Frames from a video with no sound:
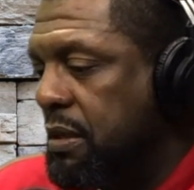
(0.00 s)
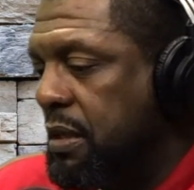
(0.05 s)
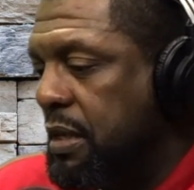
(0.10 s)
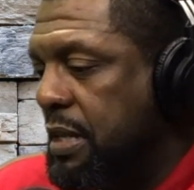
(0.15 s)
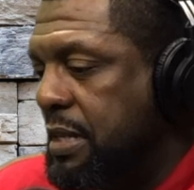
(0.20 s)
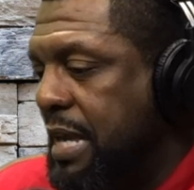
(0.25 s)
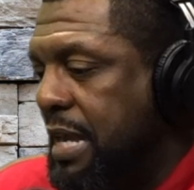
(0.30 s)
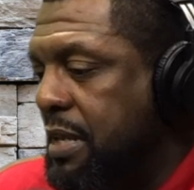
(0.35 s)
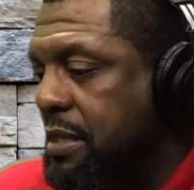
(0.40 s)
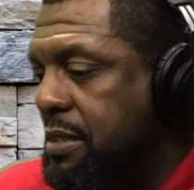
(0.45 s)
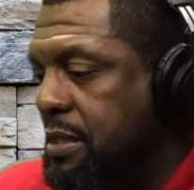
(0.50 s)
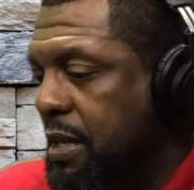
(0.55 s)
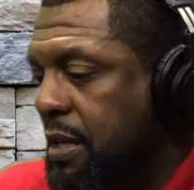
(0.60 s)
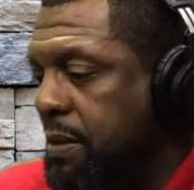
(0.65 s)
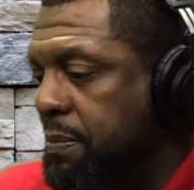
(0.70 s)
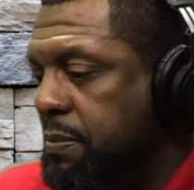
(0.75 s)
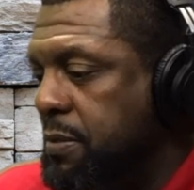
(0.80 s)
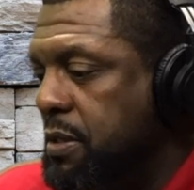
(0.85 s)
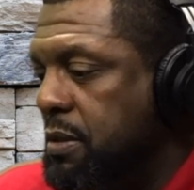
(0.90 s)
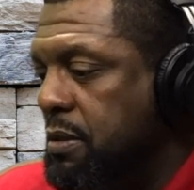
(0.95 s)

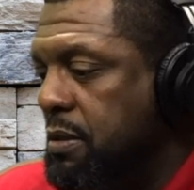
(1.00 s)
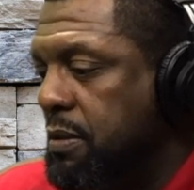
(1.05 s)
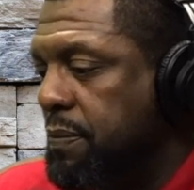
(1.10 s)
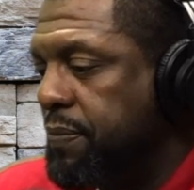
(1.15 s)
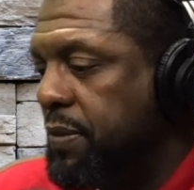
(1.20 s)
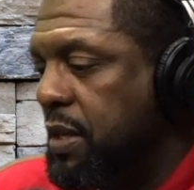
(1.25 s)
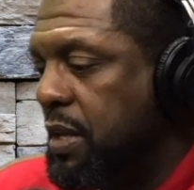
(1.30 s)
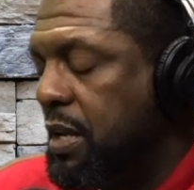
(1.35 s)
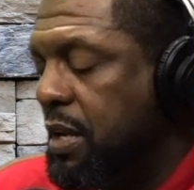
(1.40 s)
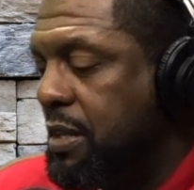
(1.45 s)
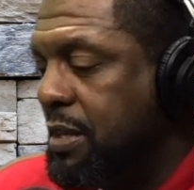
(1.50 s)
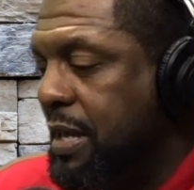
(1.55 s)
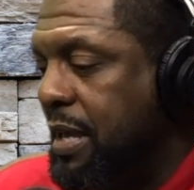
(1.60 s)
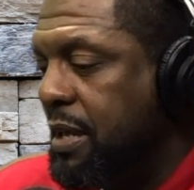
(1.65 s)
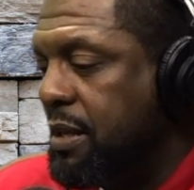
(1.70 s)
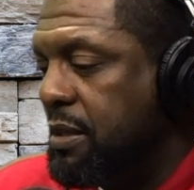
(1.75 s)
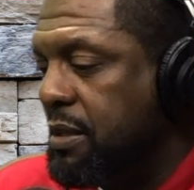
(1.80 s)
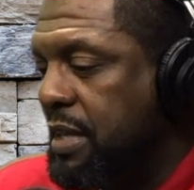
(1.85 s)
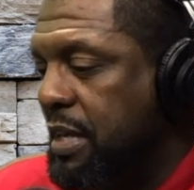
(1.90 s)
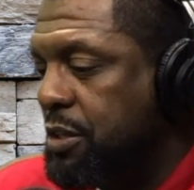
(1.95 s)
attempt and in
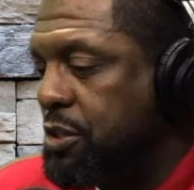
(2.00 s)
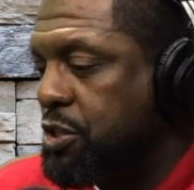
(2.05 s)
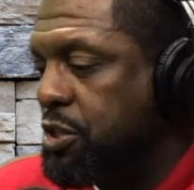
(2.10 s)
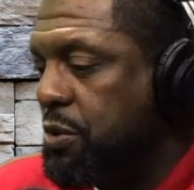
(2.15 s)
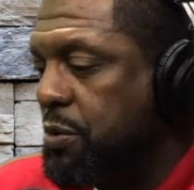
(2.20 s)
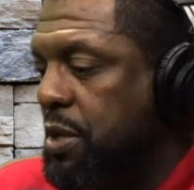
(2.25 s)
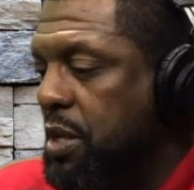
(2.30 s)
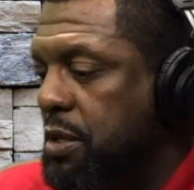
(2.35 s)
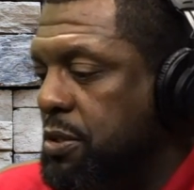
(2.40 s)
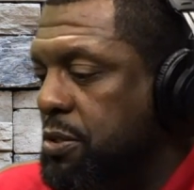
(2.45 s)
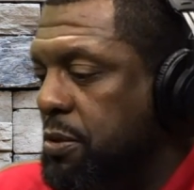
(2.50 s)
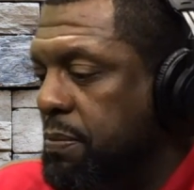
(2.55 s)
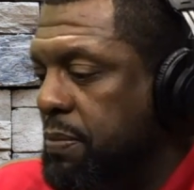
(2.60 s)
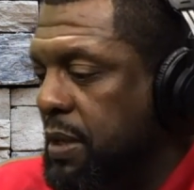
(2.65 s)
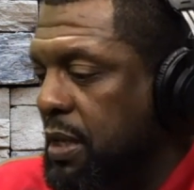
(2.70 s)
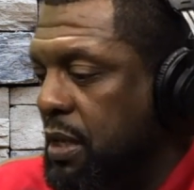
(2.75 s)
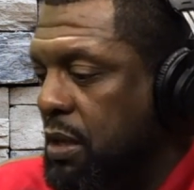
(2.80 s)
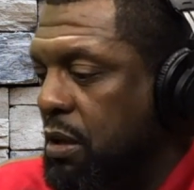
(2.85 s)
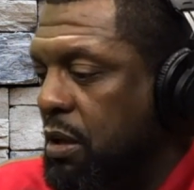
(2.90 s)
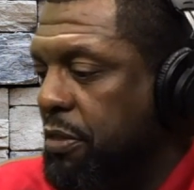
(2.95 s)
that journey to
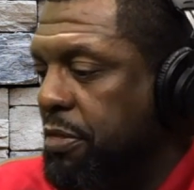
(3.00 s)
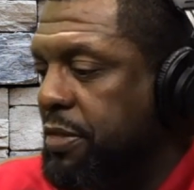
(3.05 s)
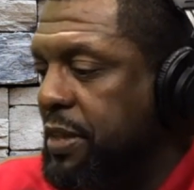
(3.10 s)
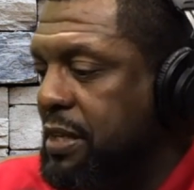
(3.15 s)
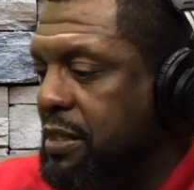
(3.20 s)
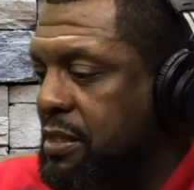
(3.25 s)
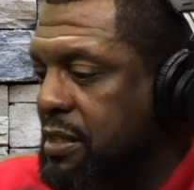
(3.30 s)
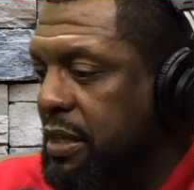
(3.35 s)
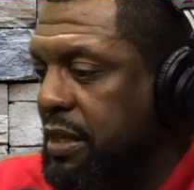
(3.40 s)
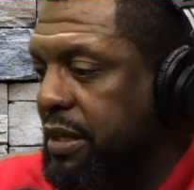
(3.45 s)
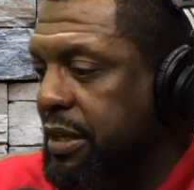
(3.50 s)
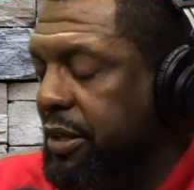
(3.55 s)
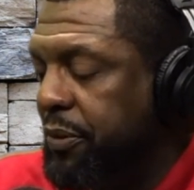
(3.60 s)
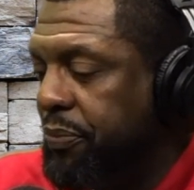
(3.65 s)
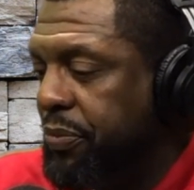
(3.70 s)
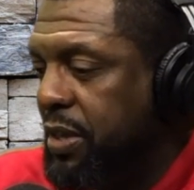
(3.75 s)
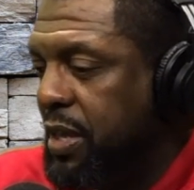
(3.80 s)
be authentic.